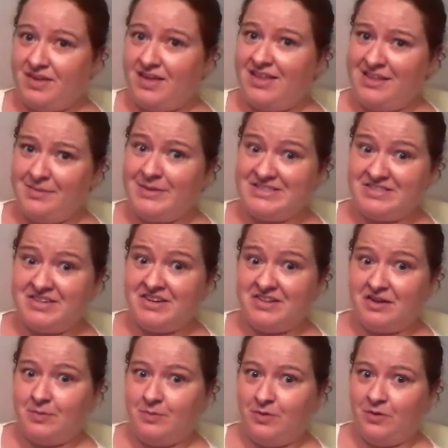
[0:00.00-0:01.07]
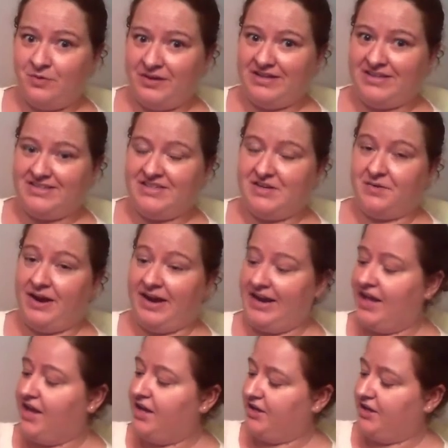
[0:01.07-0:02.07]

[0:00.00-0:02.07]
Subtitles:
That makes it a little more realistic, right?